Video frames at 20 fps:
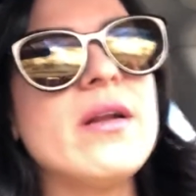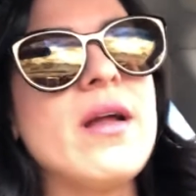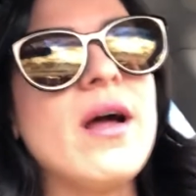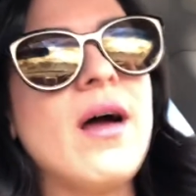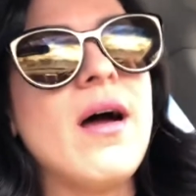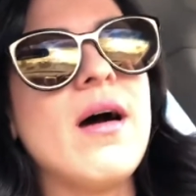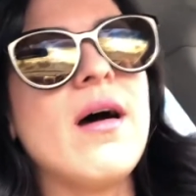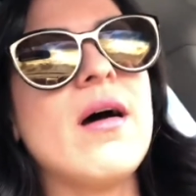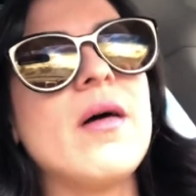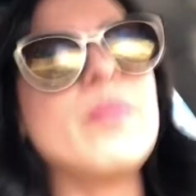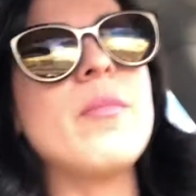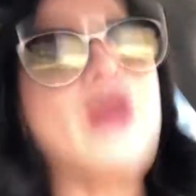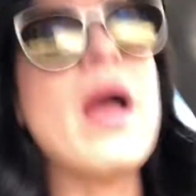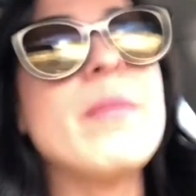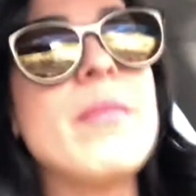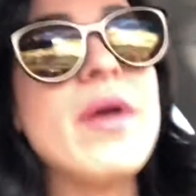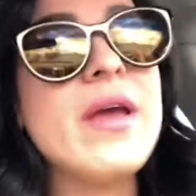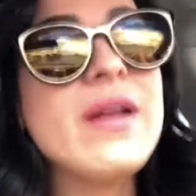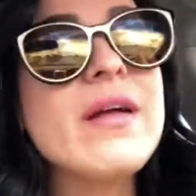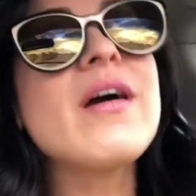I
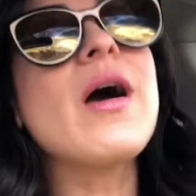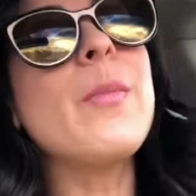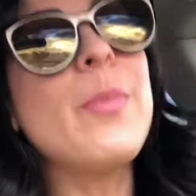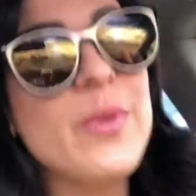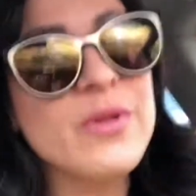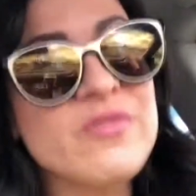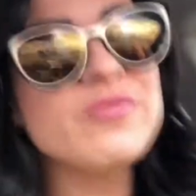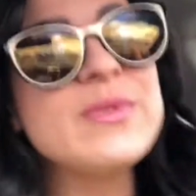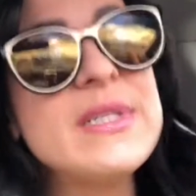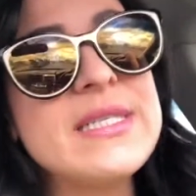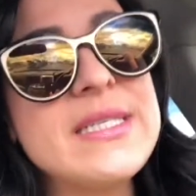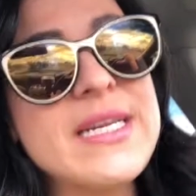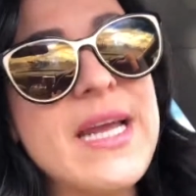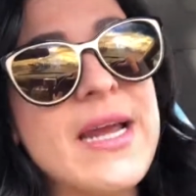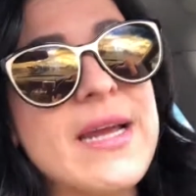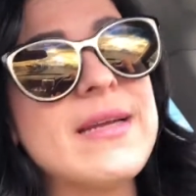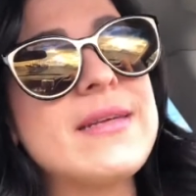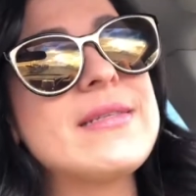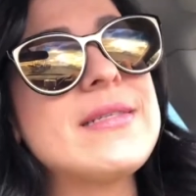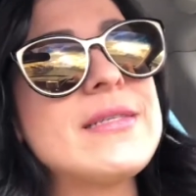made a couple of
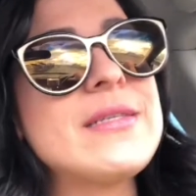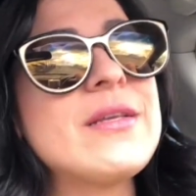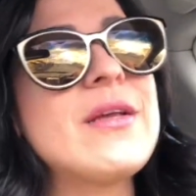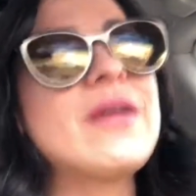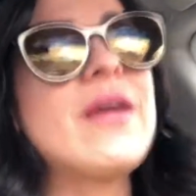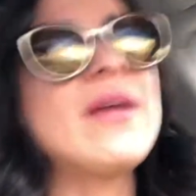mistakes